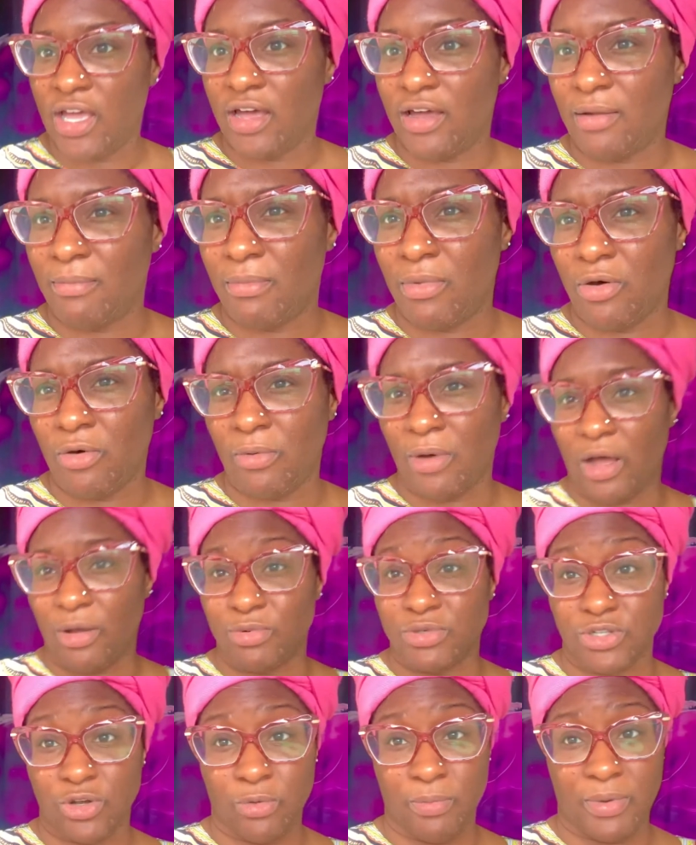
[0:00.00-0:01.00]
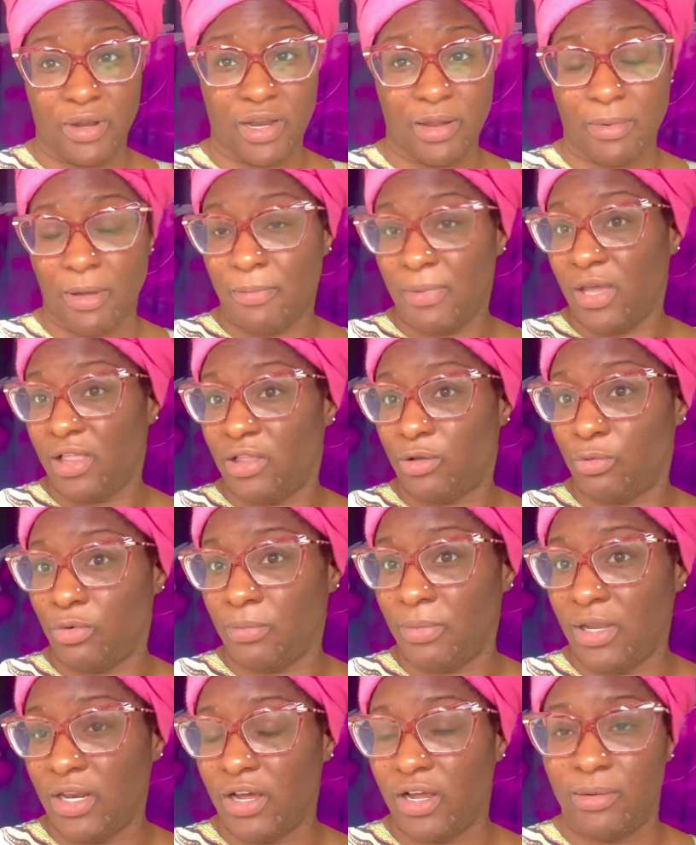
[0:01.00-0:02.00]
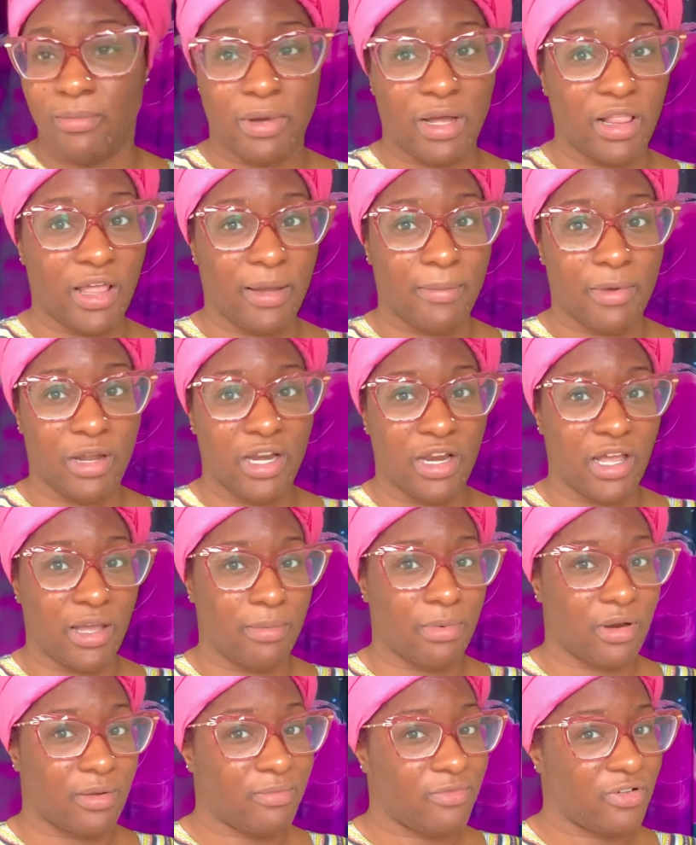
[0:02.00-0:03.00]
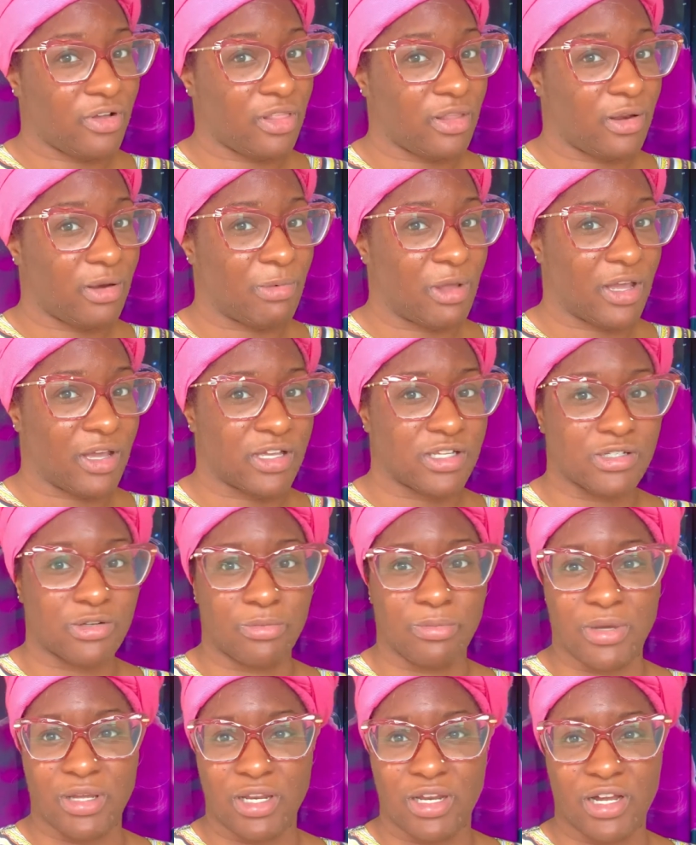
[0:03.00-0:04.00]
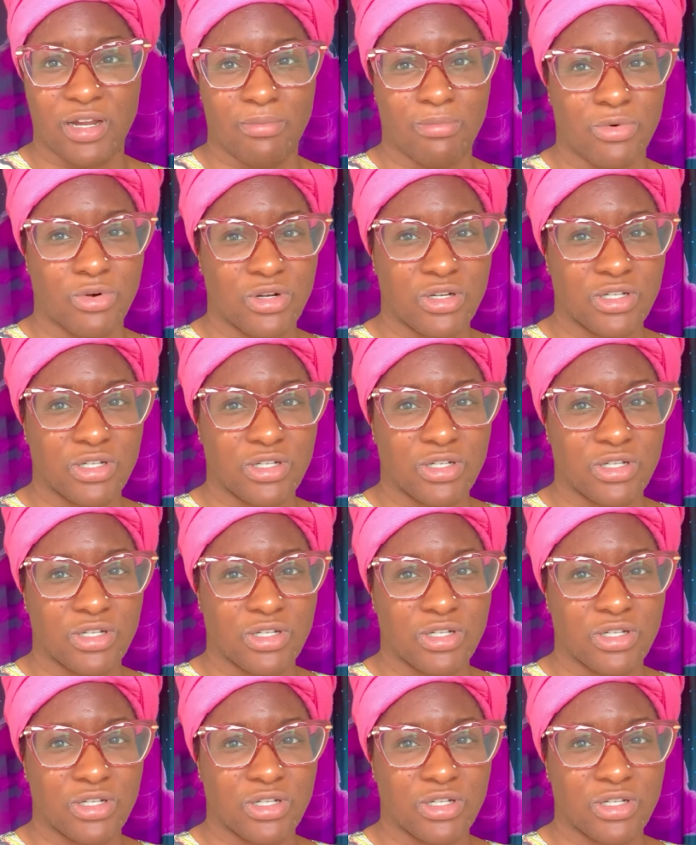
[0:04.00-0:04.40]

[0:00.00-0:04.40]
I was hoping that my peeling would be done by like Monday, but I'm feeling like it's gonna be done more